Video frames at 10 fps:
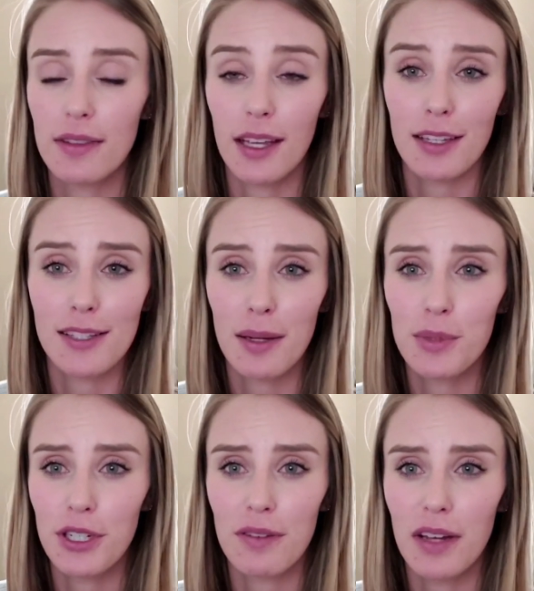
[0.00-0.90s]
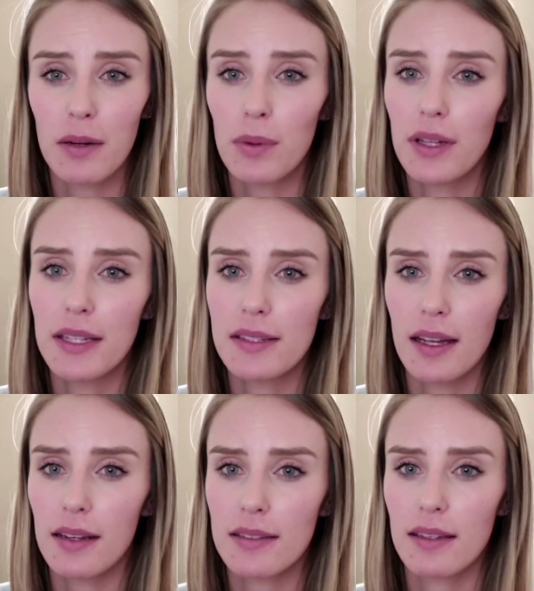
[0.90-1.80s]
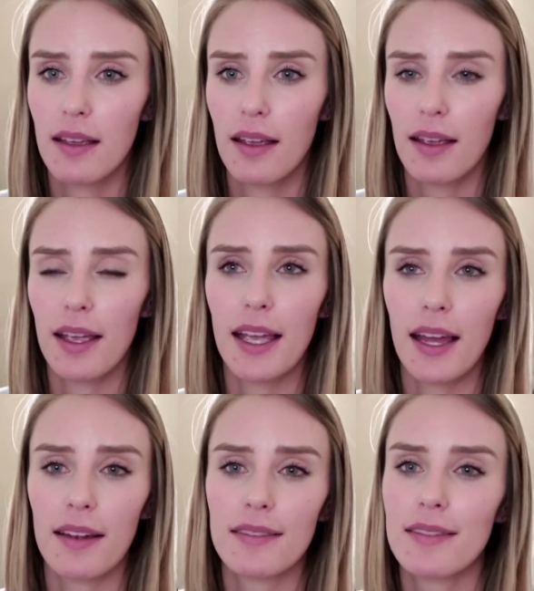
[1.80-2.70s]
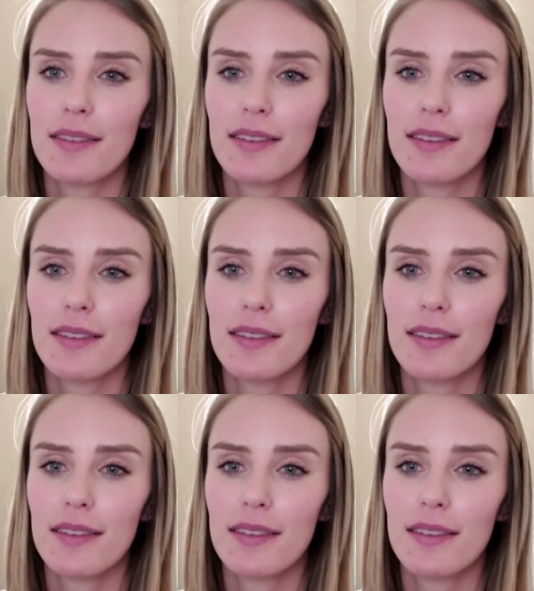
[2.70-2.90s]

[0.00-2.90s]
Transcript: the consumption of edible insects and